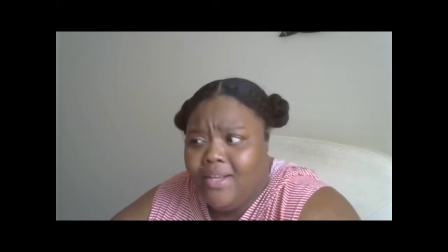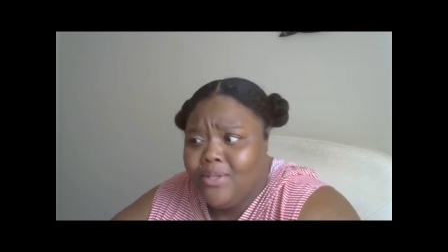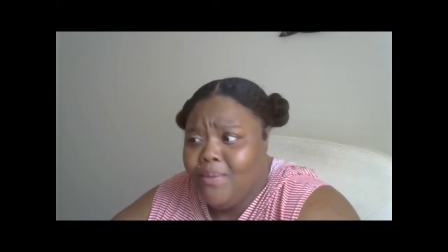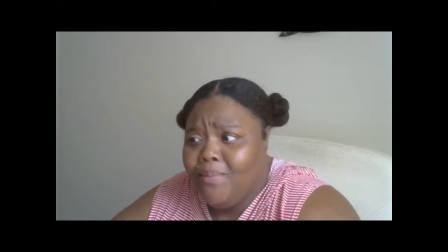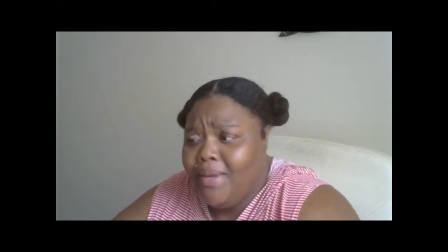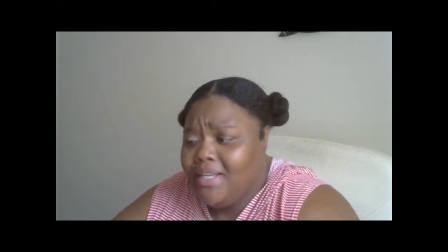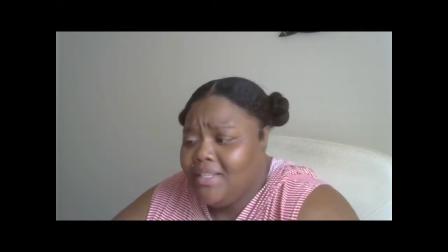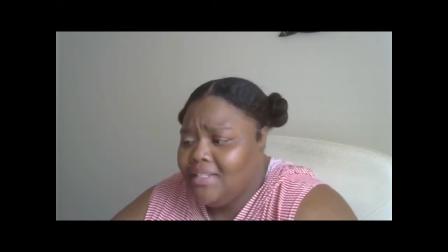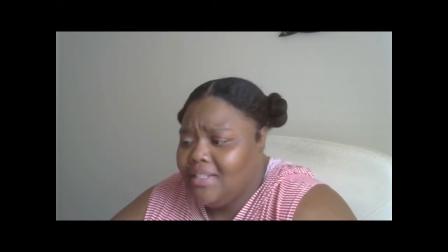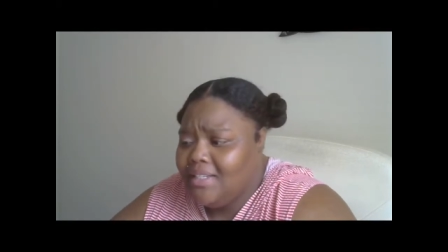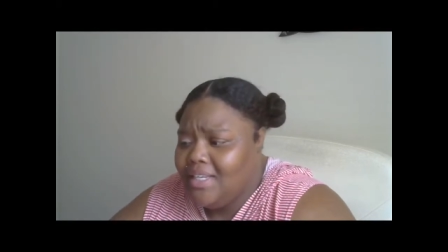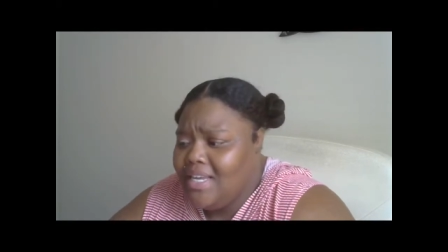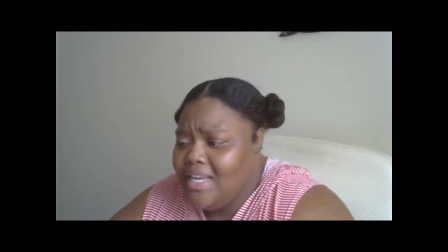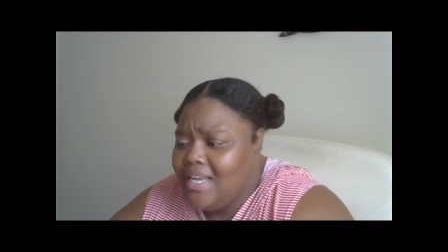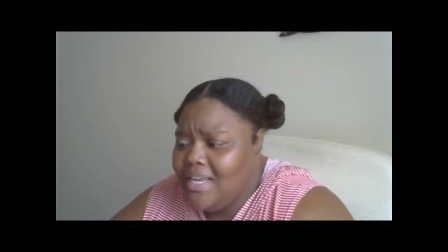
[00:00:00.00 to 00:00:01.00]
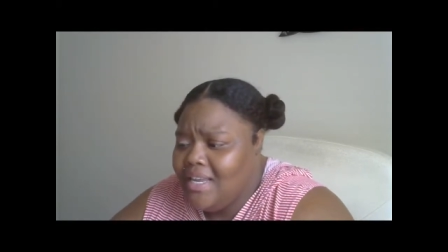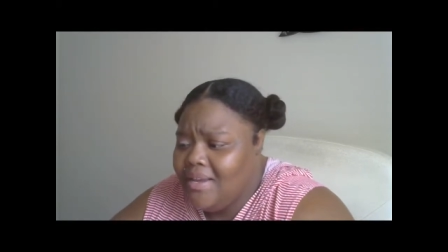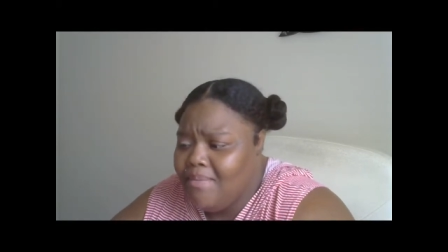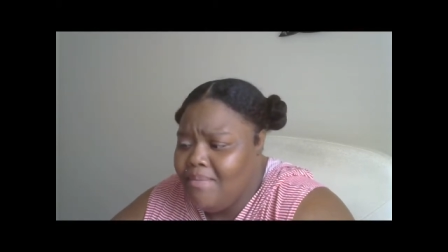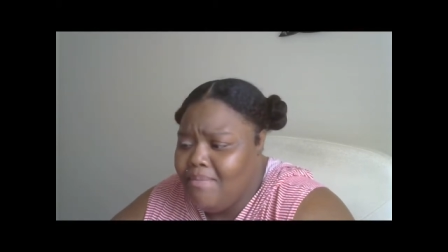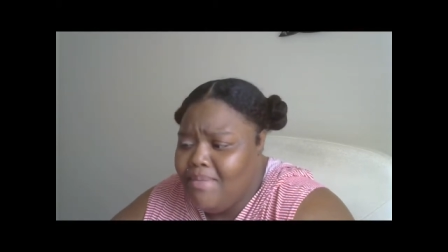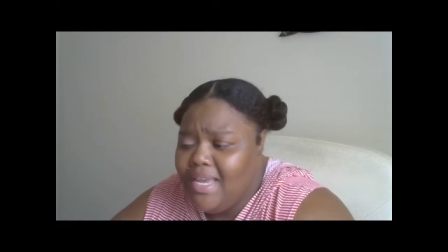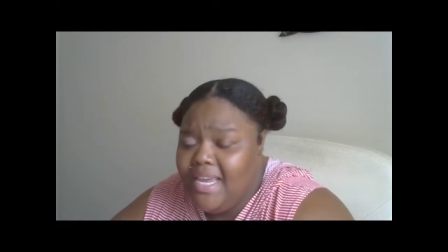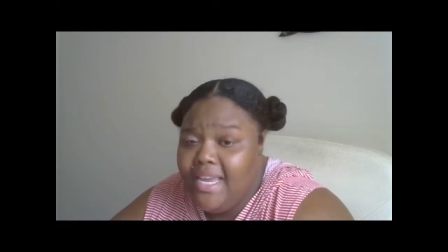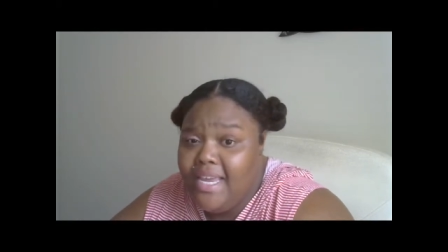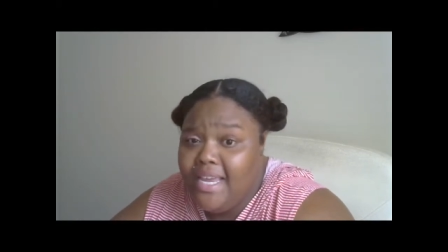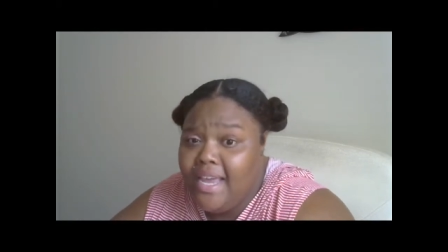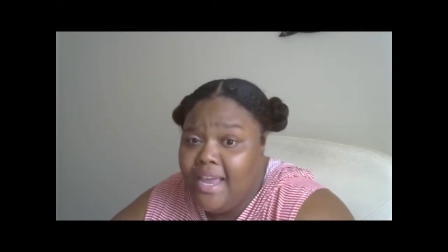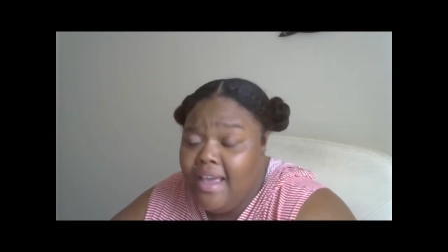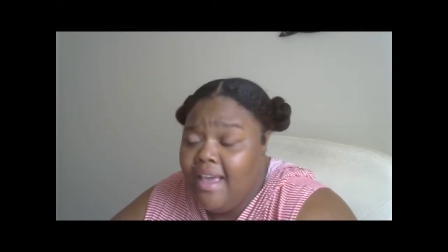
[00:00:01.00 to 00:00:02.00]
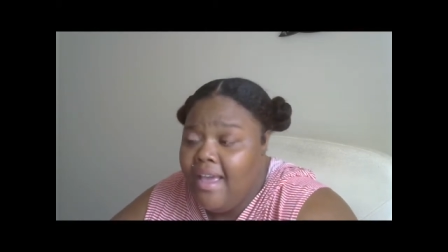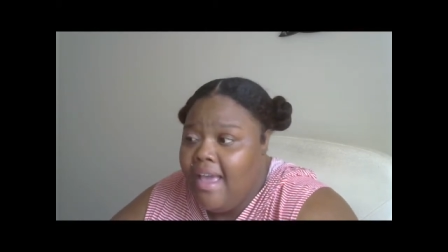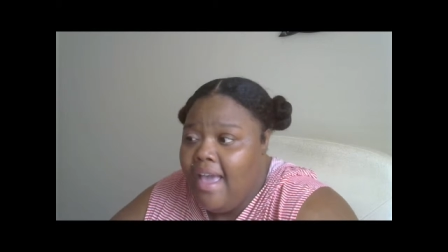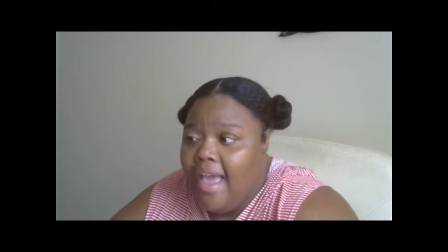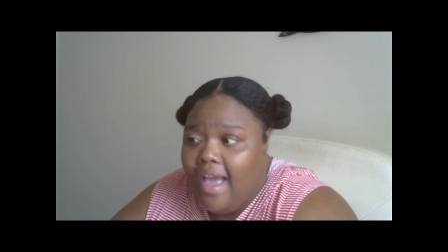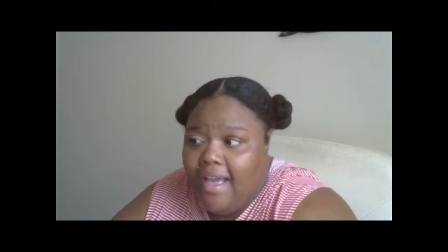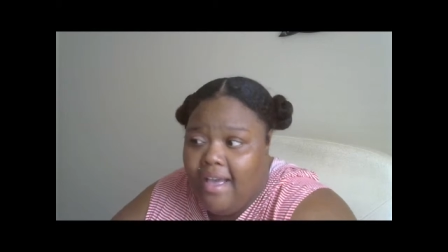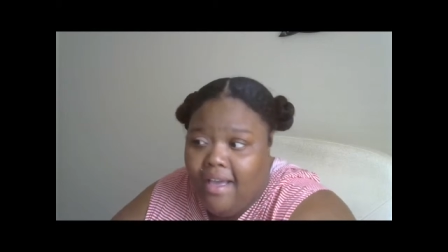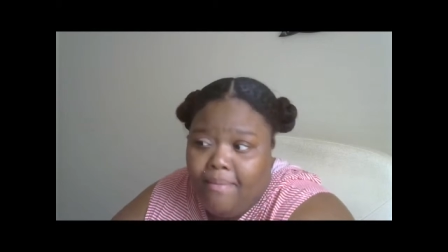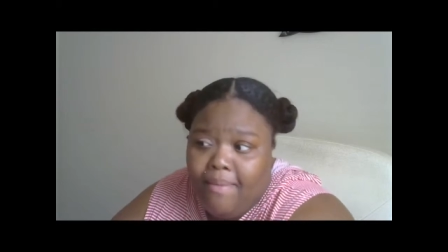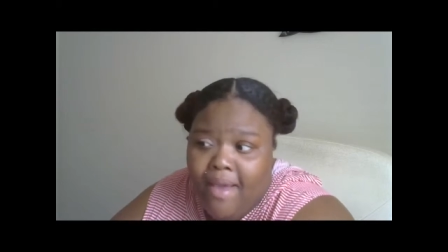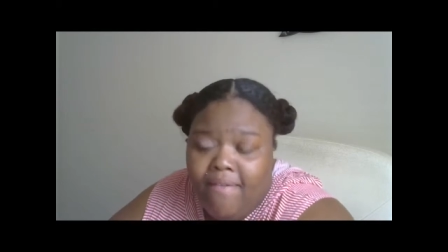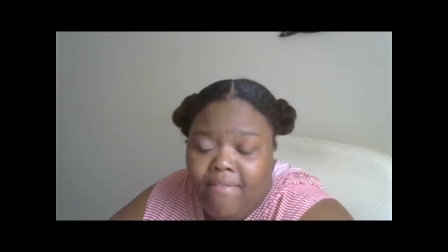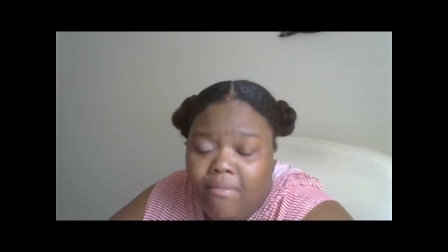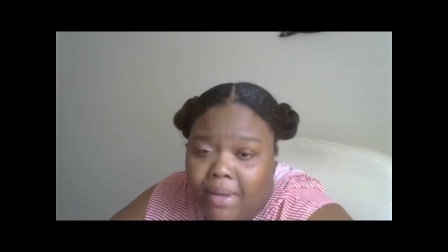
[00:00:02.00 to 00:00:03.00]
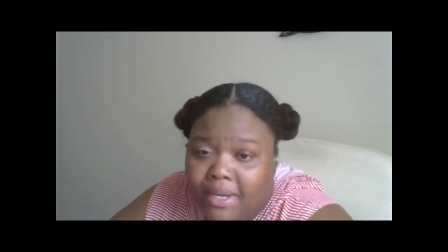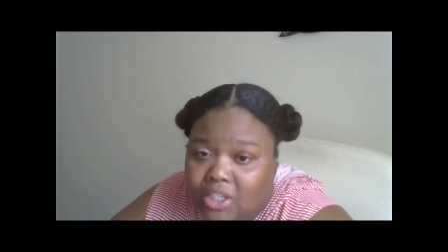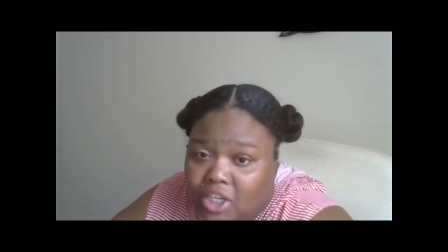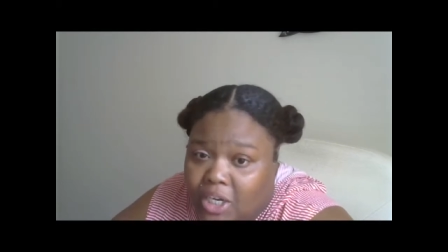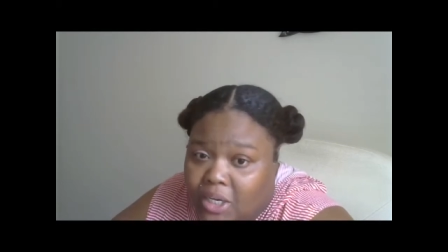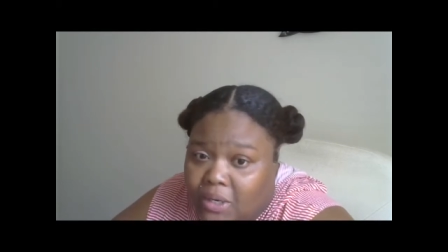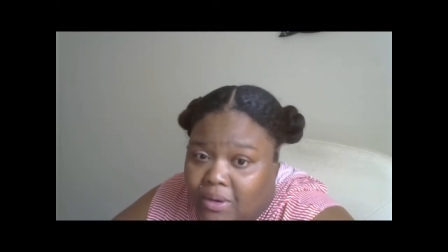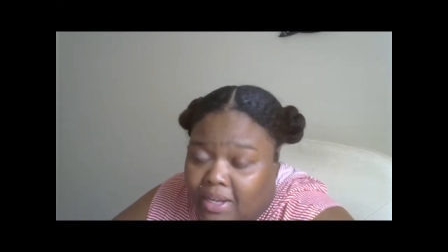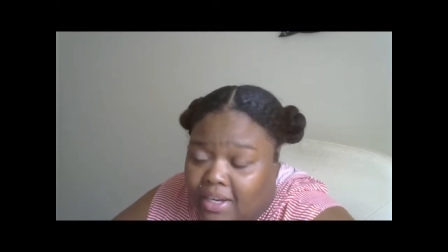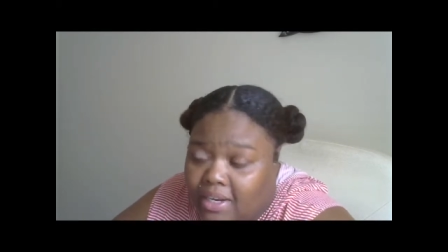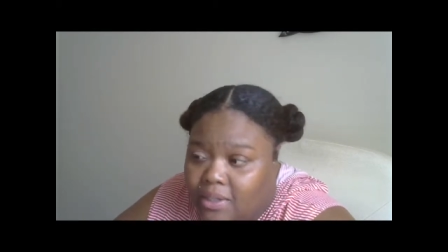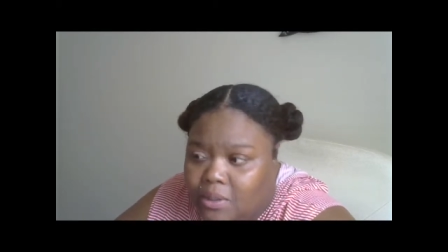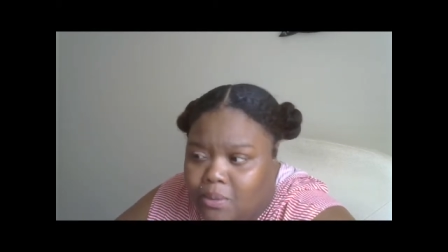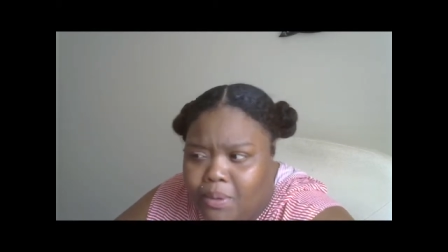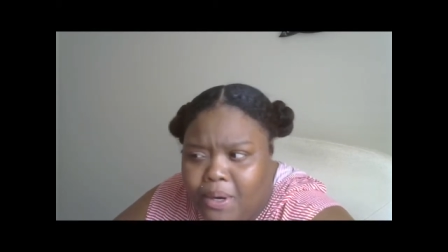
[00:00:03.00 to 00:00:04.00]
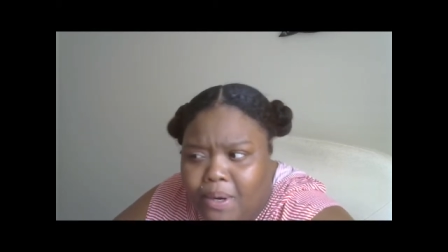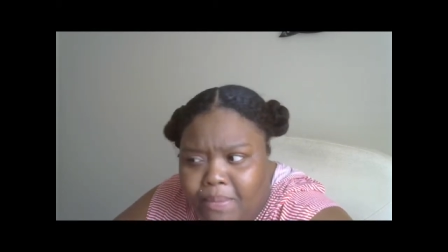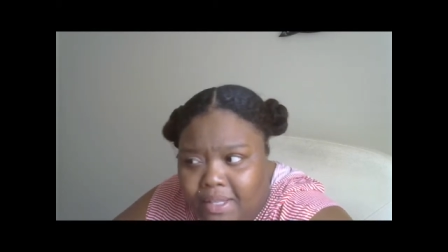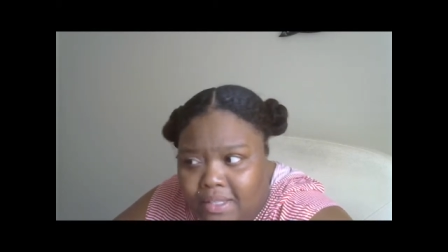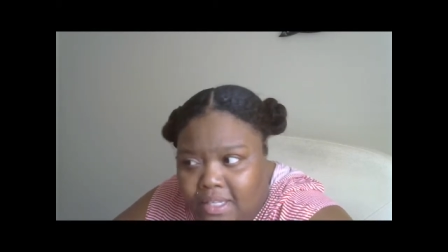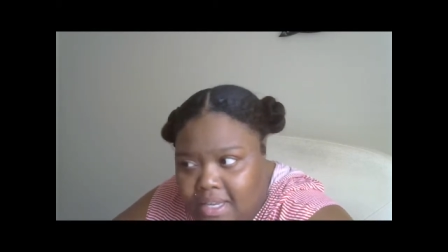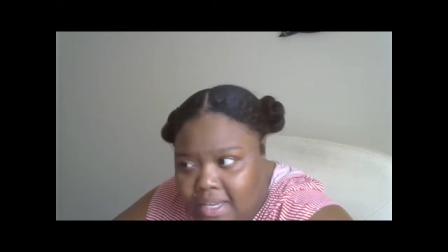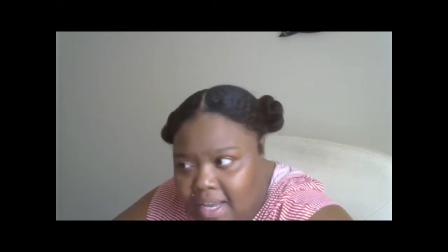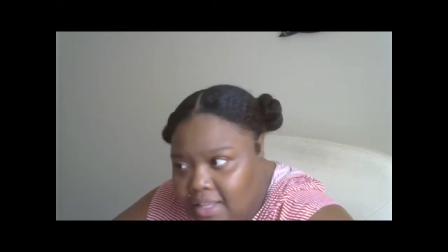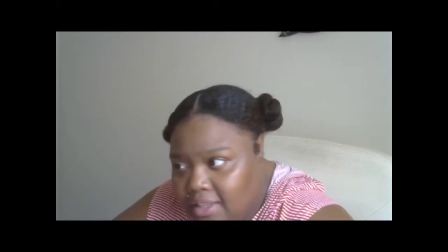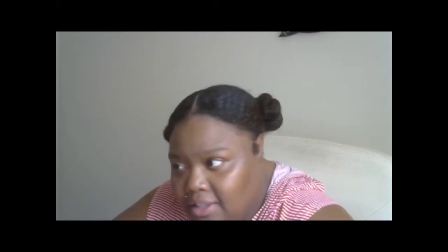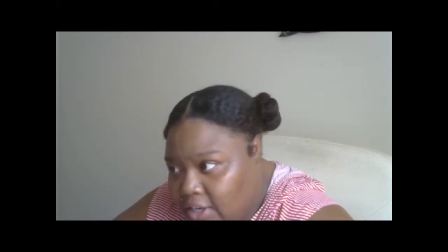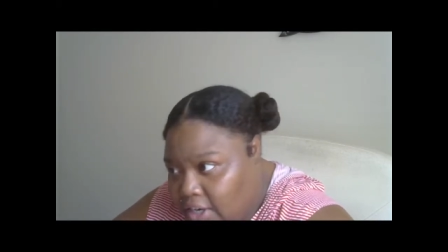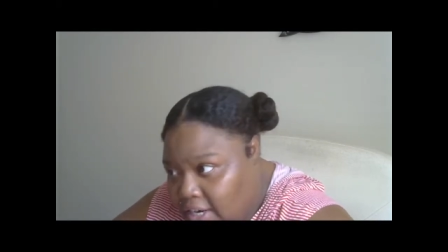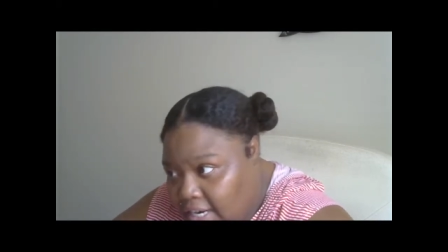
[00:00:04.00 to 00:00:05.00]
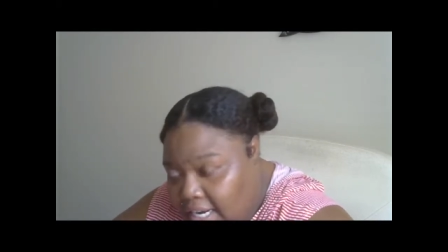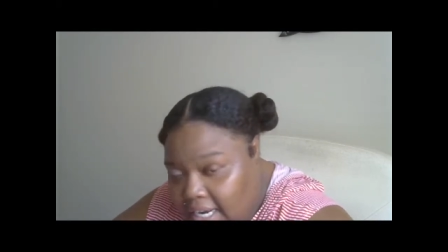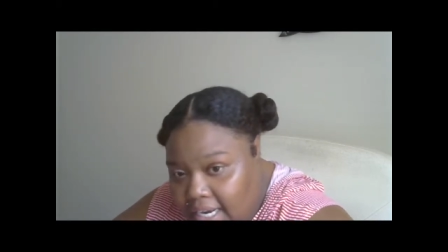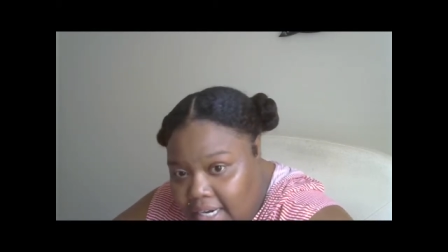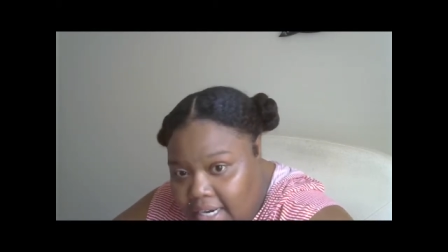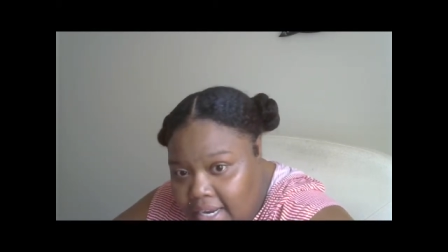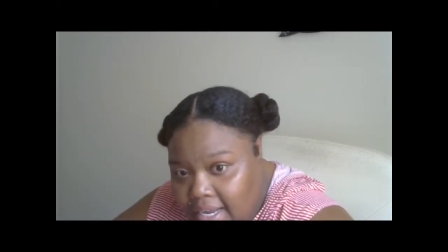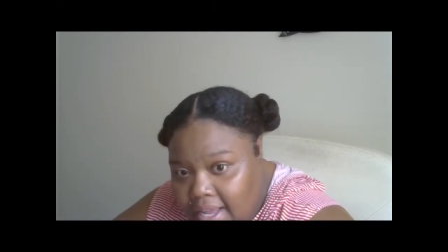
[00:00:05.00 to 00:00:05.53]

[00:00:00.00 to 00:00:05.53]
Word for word: So basically, me um, having my channel and experimenting and learning